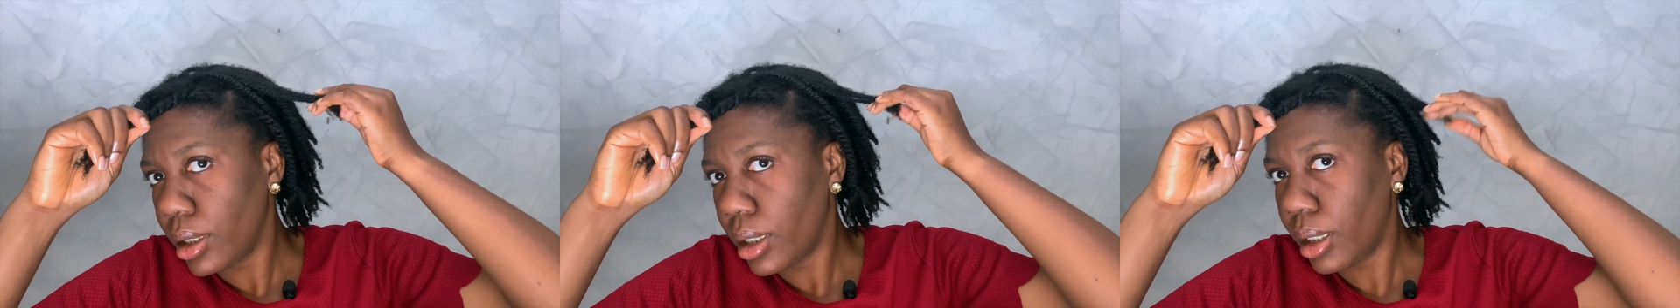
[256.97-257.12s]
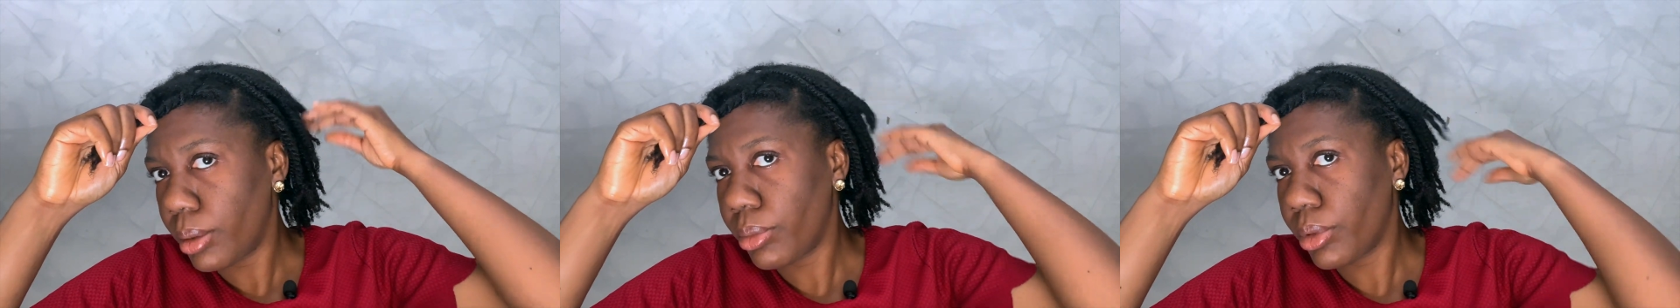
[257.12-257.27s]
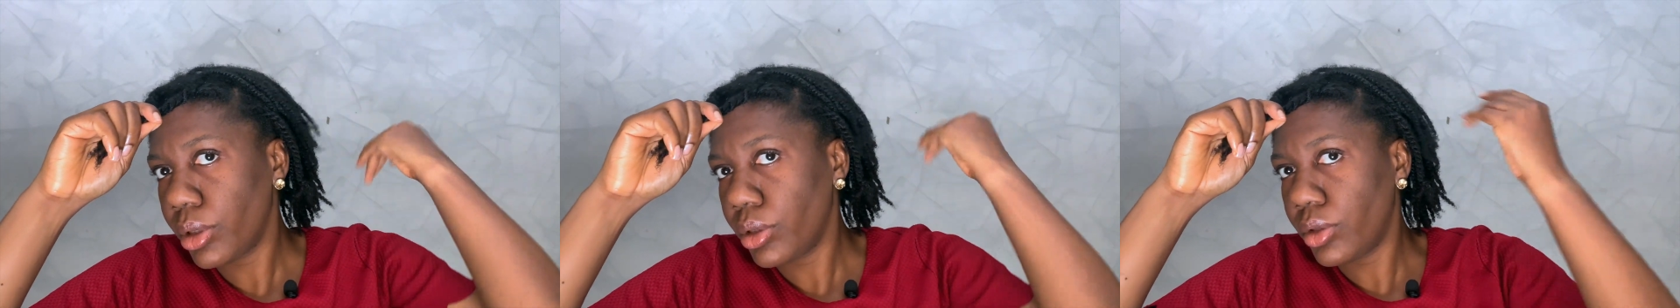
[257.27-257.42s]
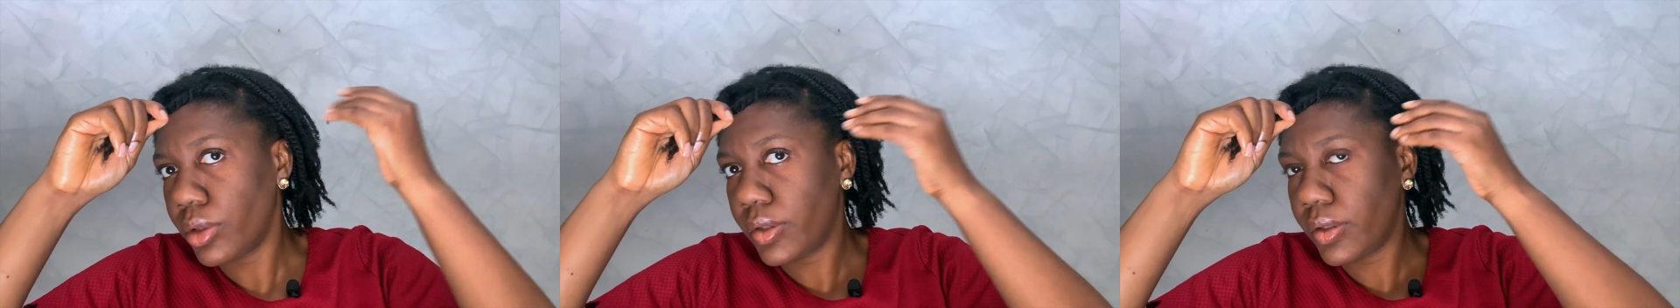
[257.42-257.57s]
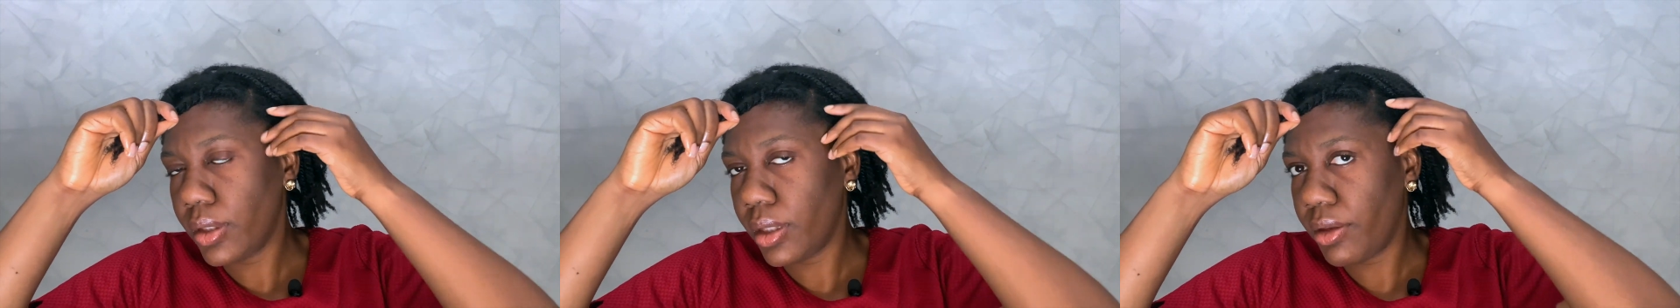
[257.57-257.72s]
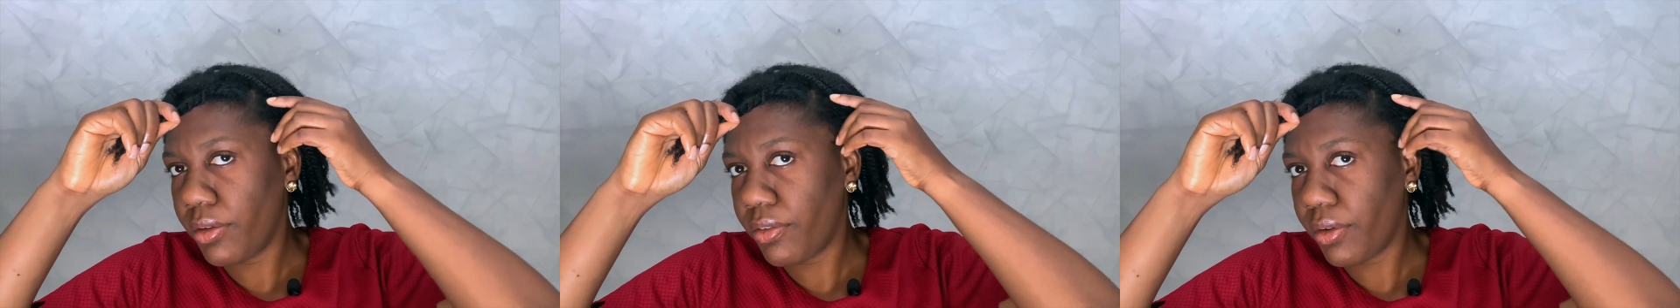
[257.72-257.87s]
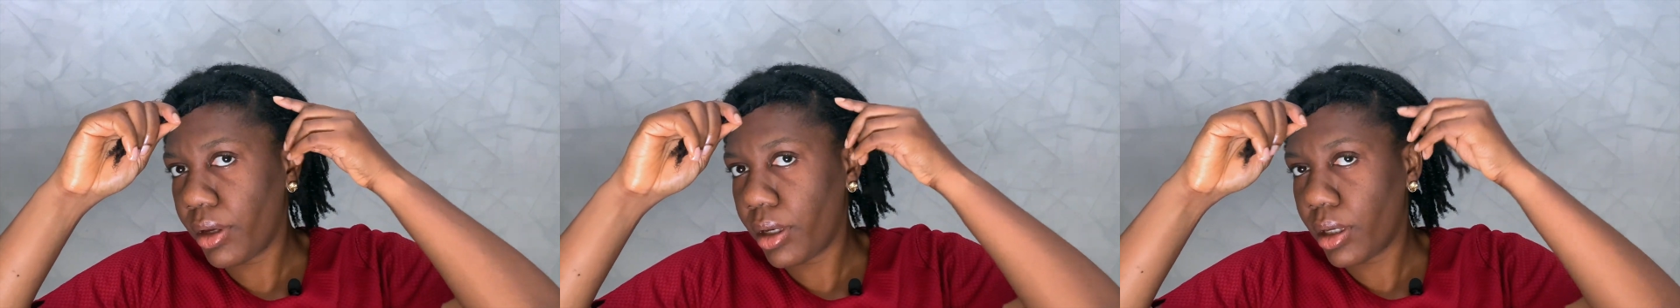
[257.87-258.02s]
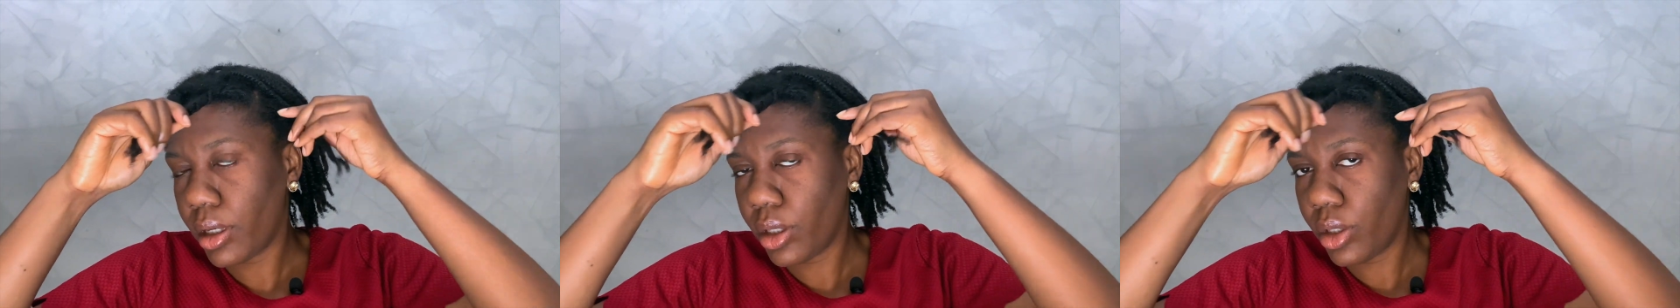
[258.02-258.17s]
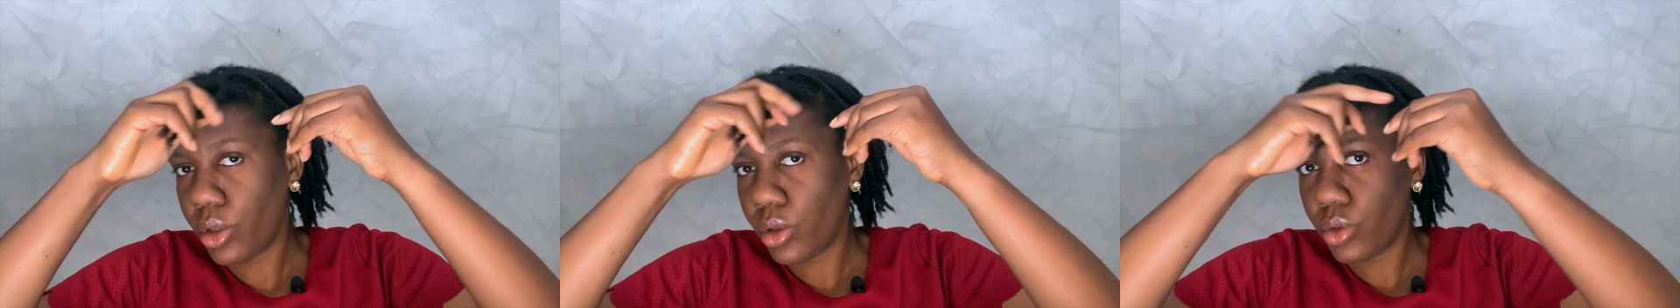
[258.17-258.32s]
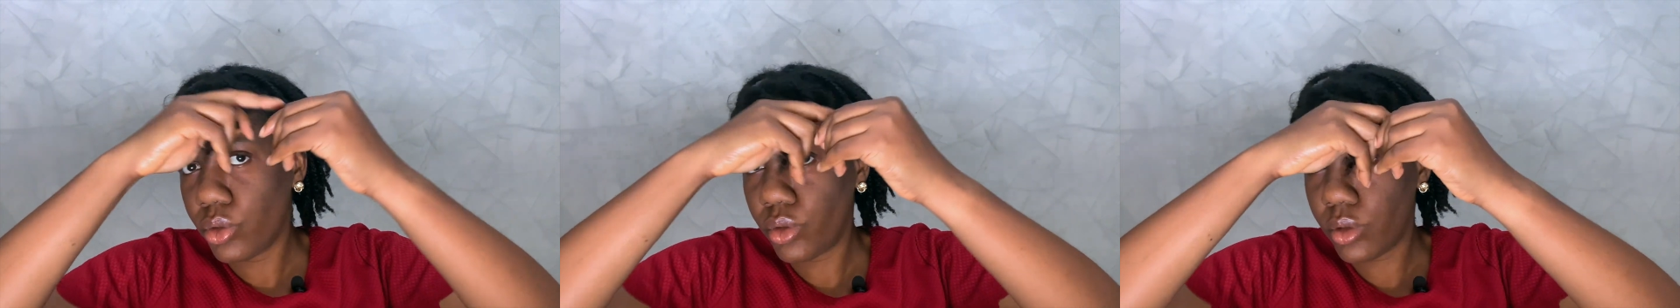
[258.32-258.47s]
I'm going to see if I can
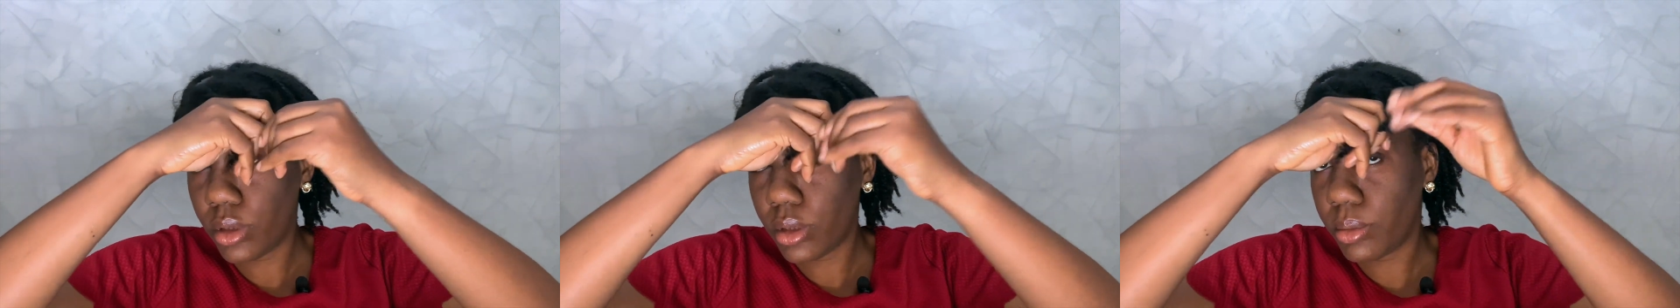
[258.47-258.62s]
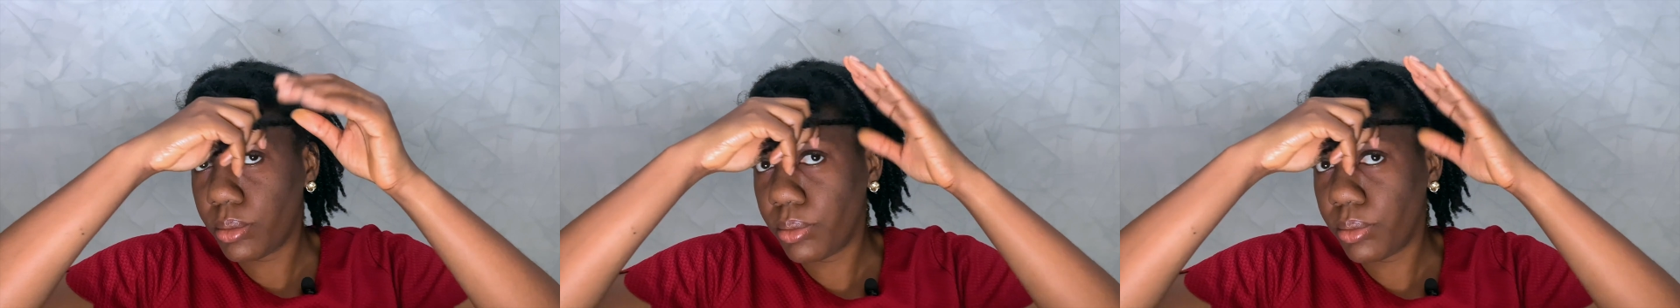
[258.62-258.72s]
use